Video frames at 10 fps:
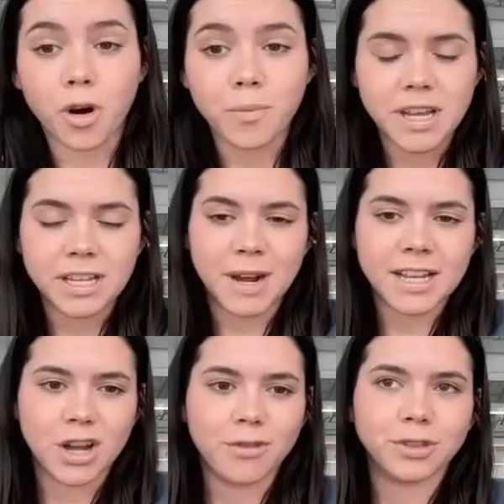me,
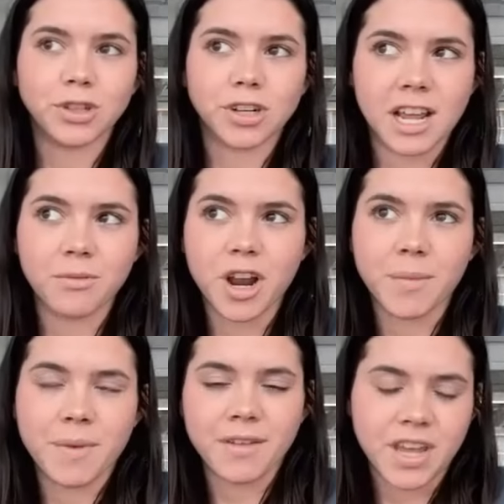myself learning, one of
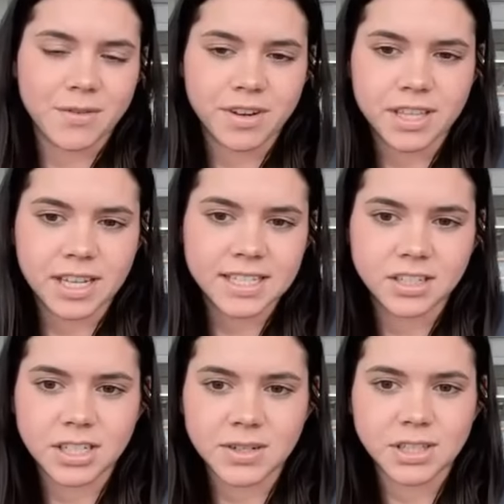my favorite things to
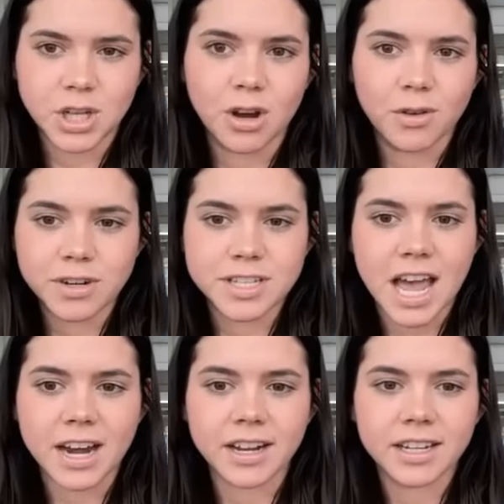do is go over
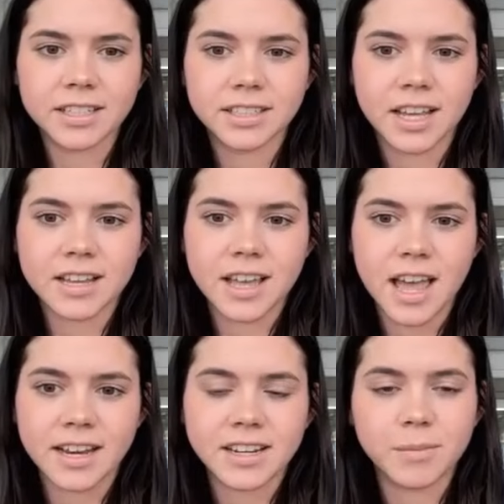data
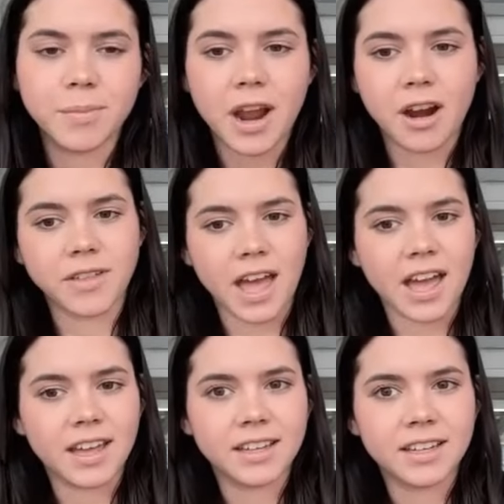and compare
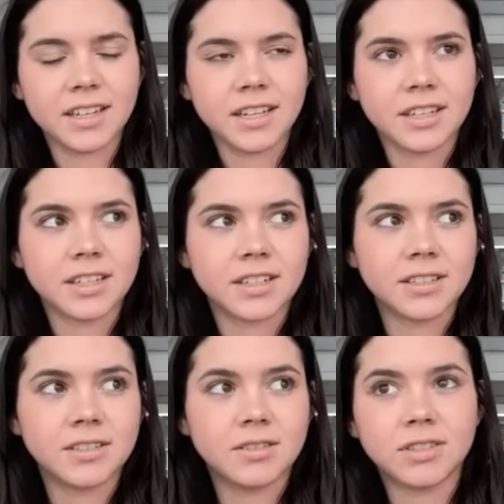that
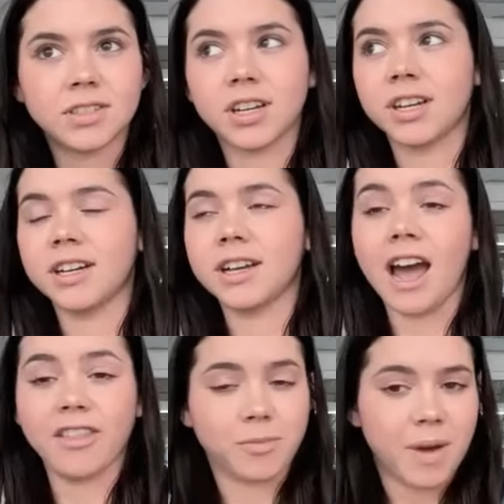to
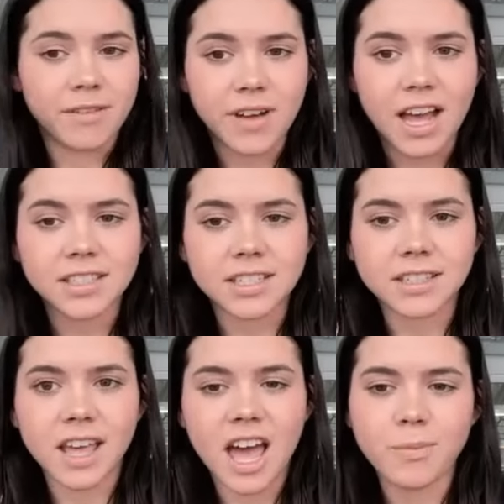either my fastest
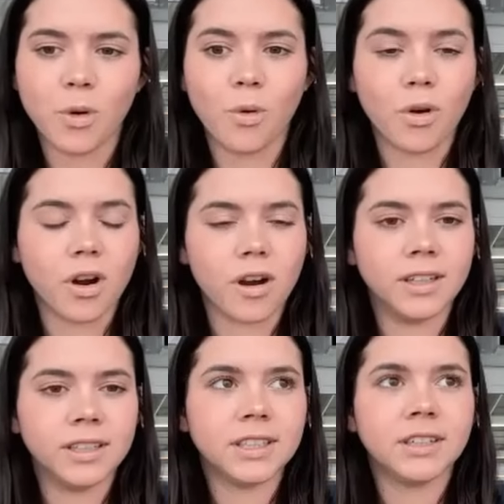lap
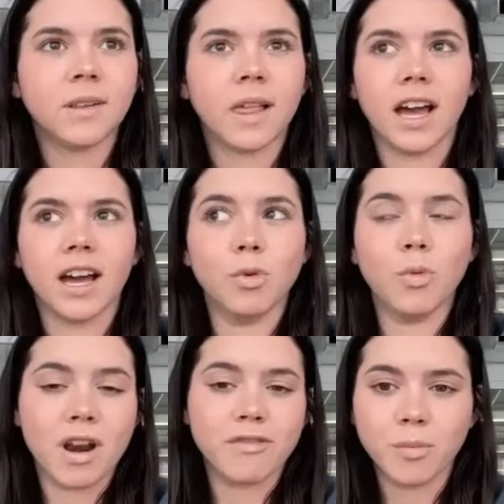or
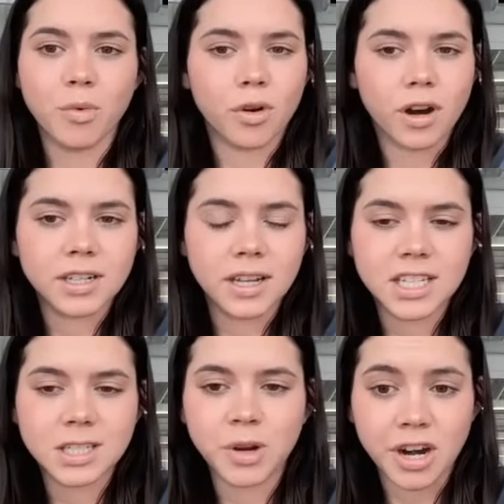one of the more
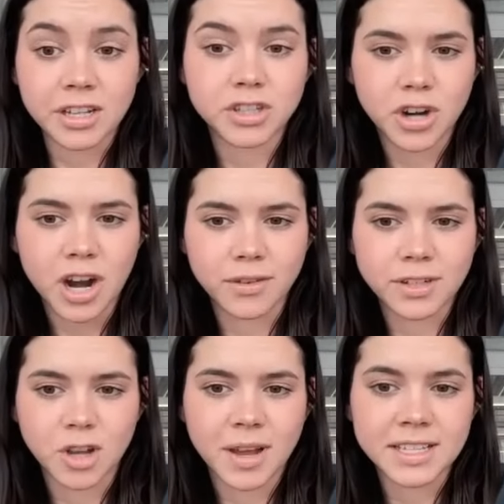experienced drivers
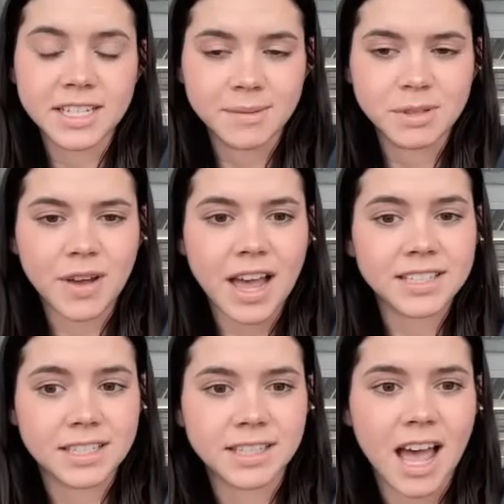on my team's
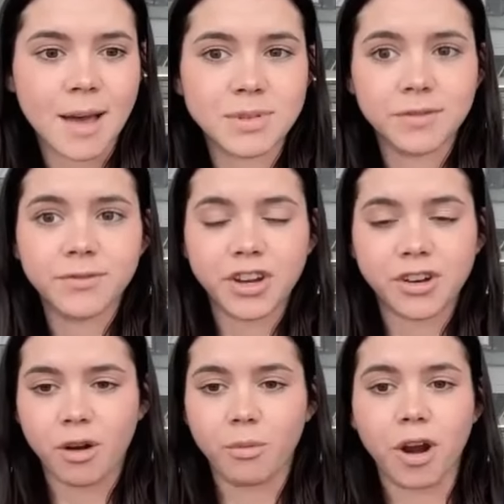fastest laps, and figure
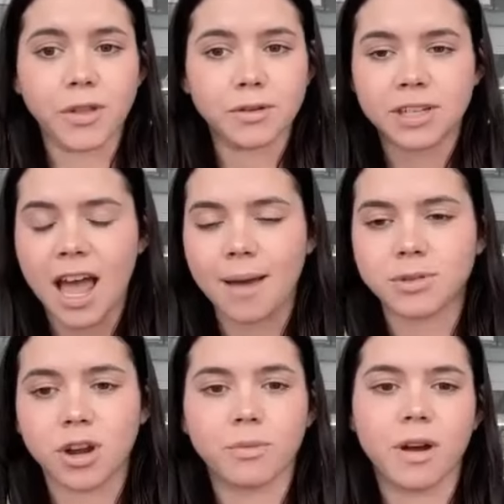out where those gaps
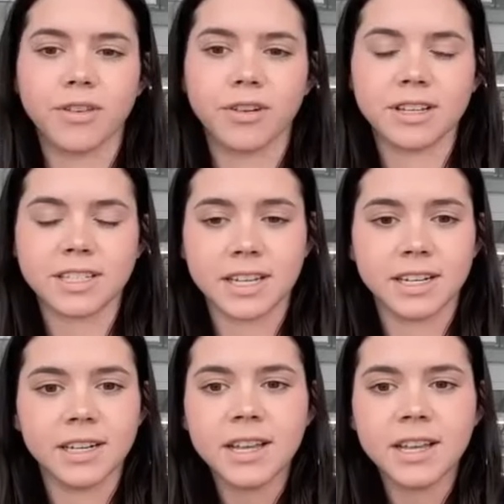are, whether it's in